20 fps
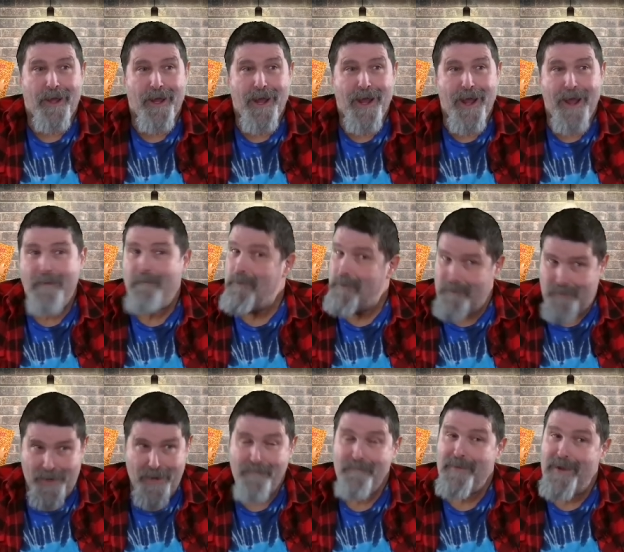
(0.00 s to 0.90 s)
I'm,
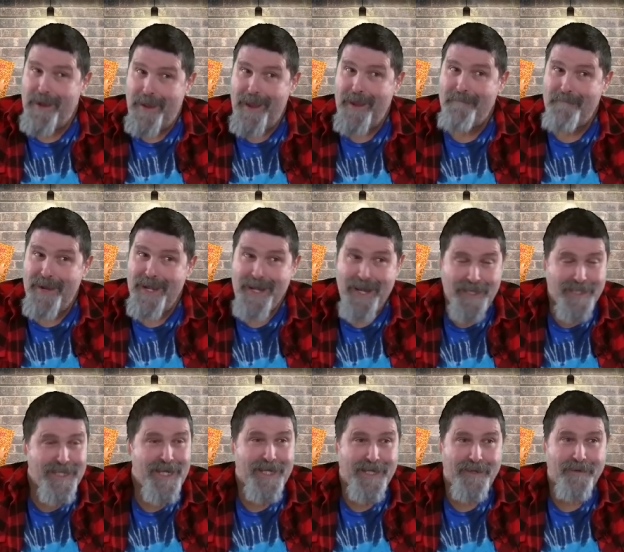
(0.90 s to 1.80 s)
but I'm I might not
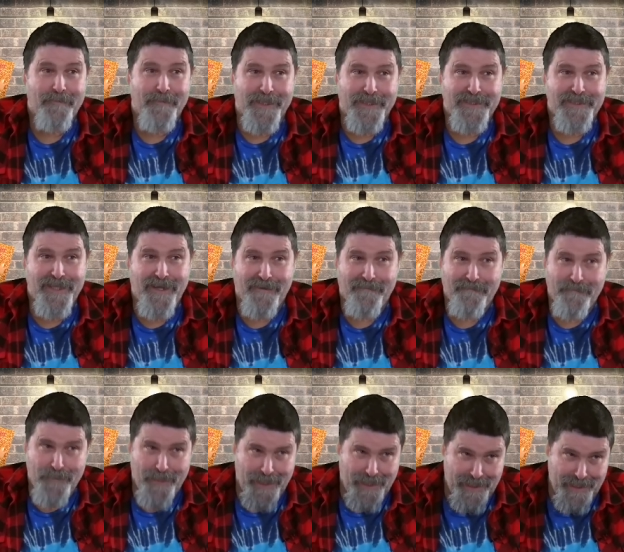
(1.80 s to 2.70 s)
take care of myself,
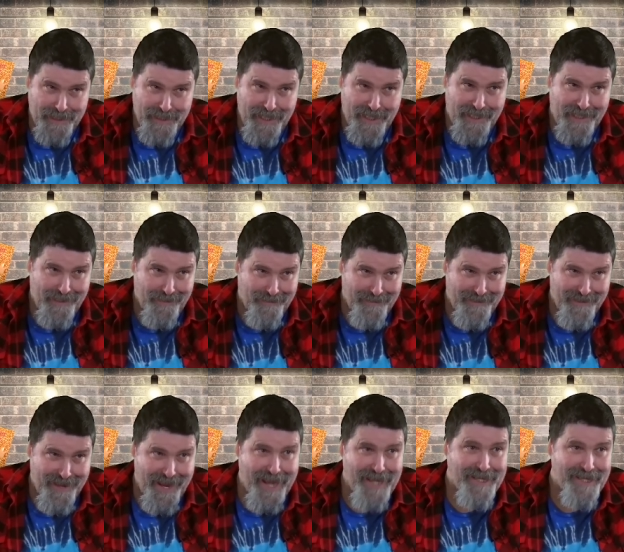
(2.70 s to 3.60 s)
but I'm going to take care of
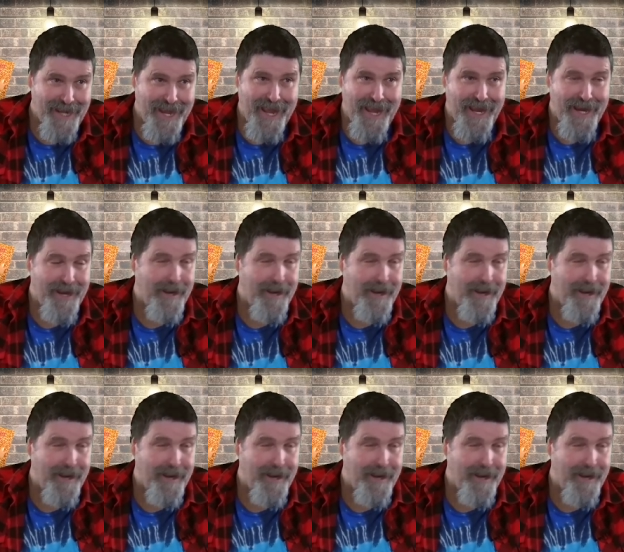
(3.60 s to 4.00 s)
that guy.